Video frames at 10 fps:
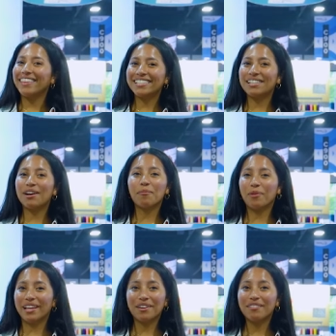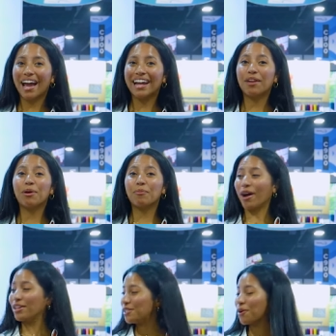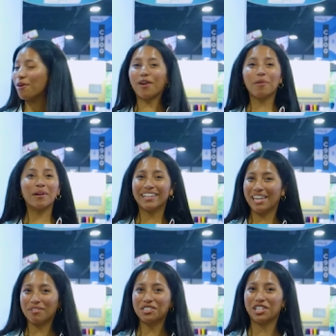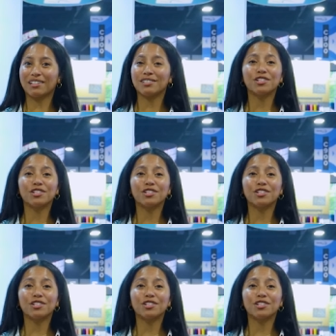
This year at Printing United, we brought two of our marquee machines